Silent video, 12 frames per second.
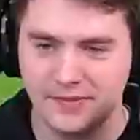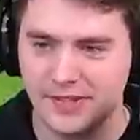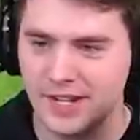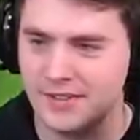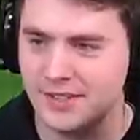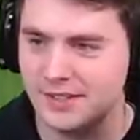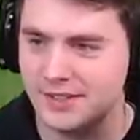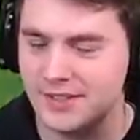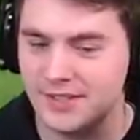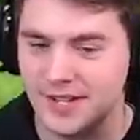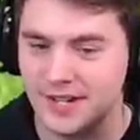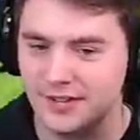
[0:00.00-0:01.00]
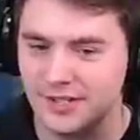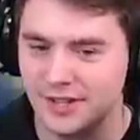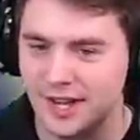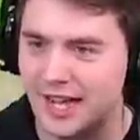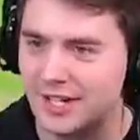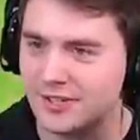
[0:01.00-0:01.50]
I think that these enemies are
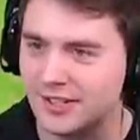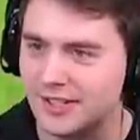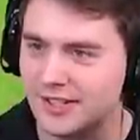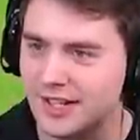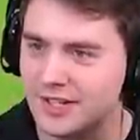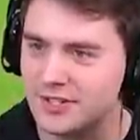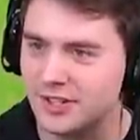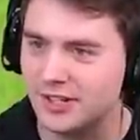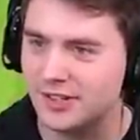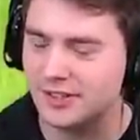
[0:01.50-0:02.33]
actually in danger.